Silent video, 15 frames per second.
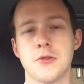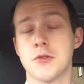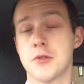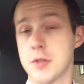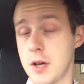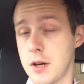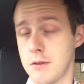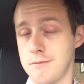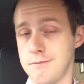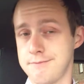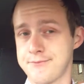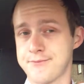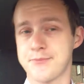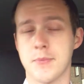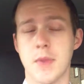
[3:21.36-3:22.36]
So
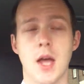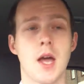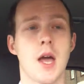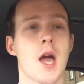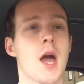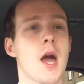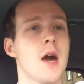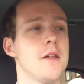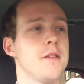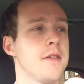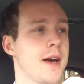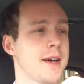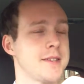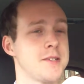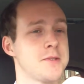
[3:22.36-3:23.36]

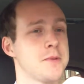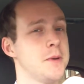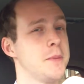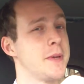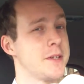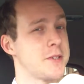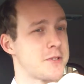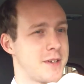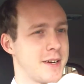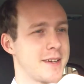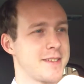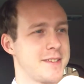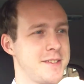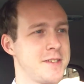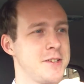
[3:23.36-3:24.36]
that is what we are
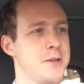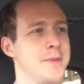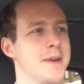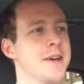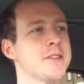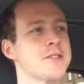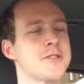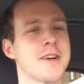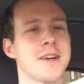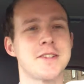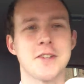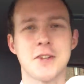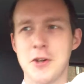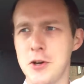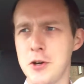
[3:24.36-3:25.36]
trying to do. We are trying
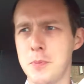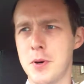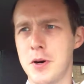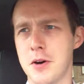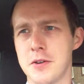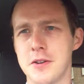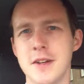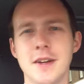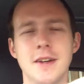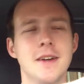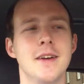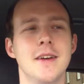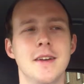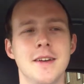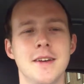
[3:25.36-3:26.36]
to coupon
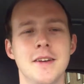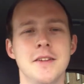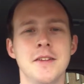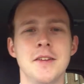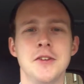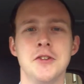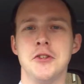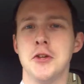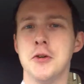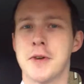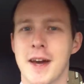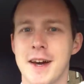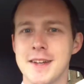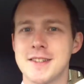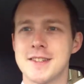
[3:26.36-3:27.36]

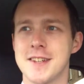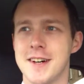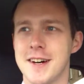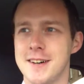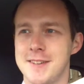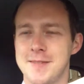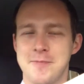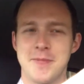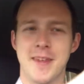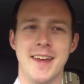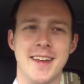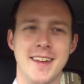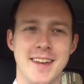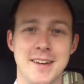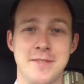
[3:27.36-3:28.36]
UK style,
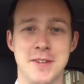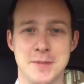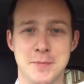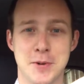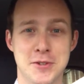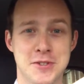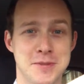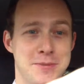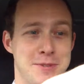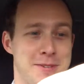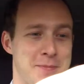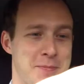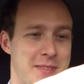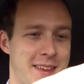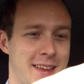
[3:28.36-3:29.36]
if it's possible.